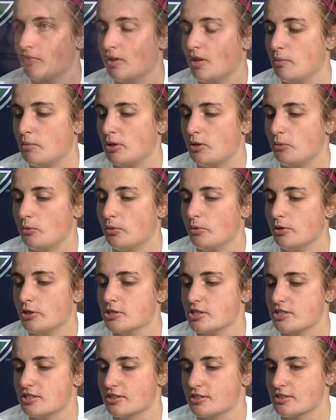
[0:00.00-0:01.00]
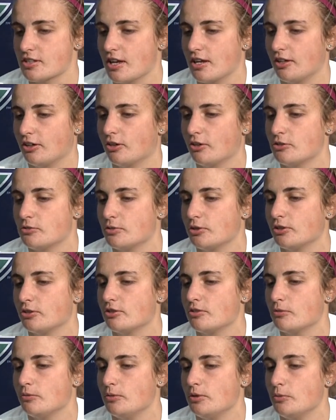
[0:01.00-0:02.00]
I mean, we were just excited because
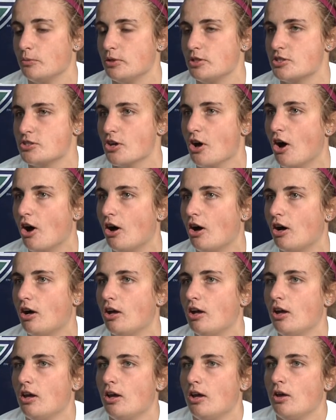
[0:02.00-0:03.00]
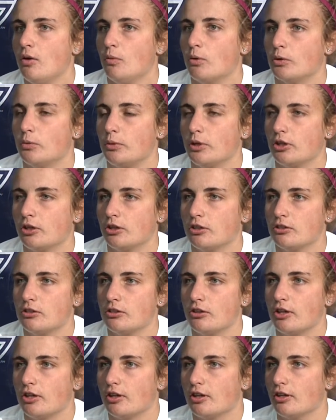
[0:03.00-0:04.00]
we saw what we could
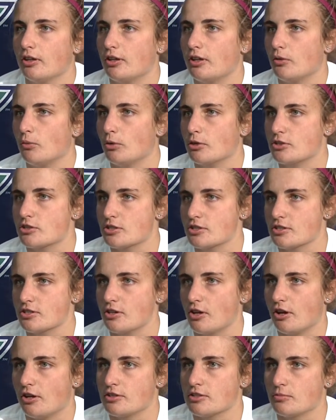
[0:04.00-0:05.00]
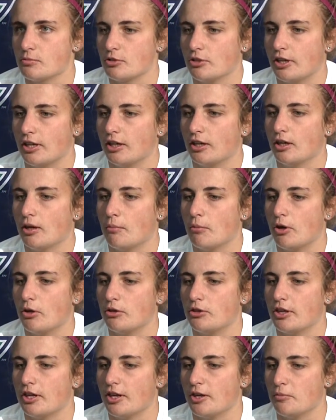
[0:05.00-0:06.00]
do, and it was just awesome to like come
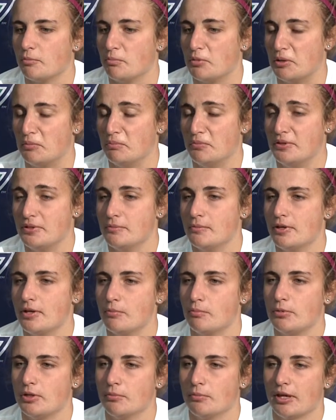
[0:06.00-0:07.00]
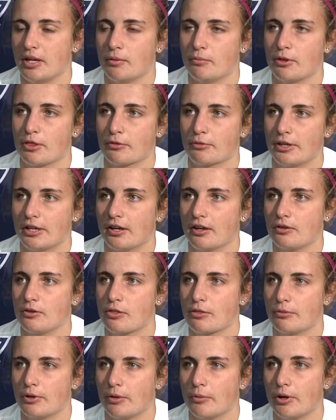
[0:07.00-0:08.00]
out there and beat Miami
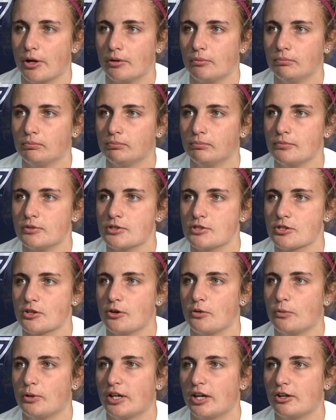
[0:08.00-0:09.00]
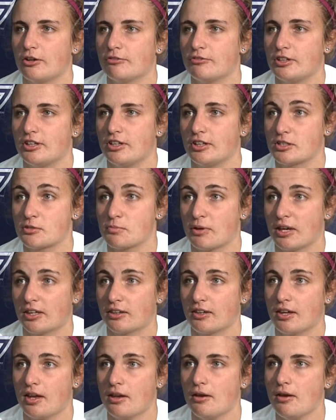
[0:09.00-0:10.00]
3-1. So we kind of didn't
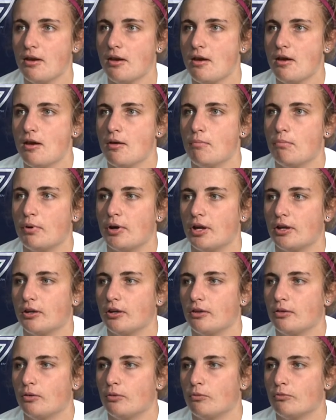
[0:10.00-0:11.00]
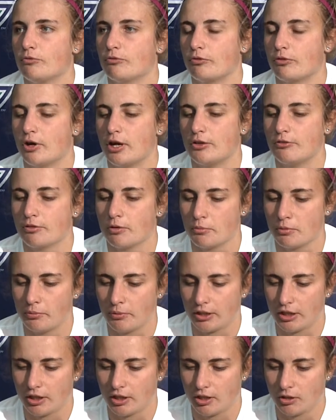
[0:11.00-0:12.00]
expect that, but right from the
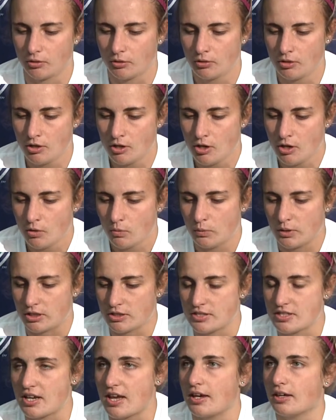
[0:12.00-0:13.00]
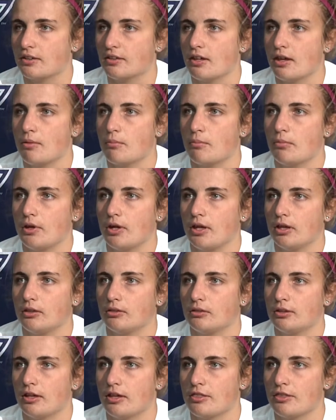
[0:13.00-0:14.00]
beginning, we attacked them,
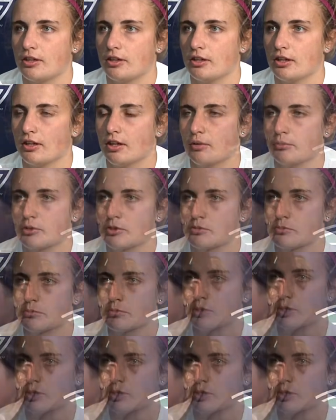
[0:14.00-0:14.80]
and I think that helped us.